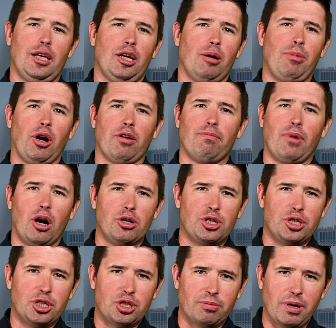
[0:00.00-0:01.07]
the amount of
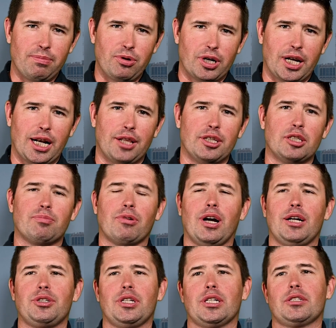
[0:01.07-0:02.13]
margin you should be putting on these
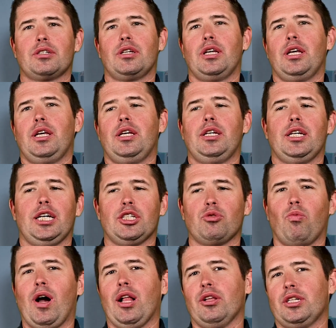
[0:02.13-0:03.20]
projects, as
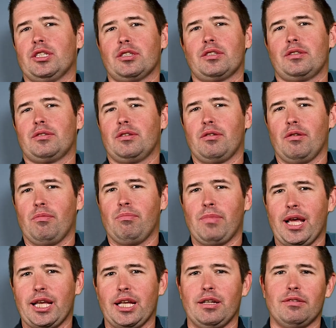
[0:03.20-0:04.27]
well as
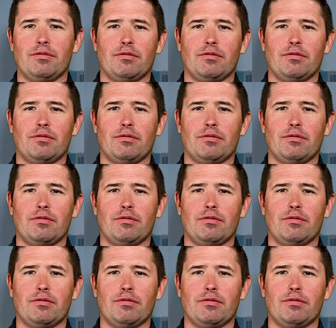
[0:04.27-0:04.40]
making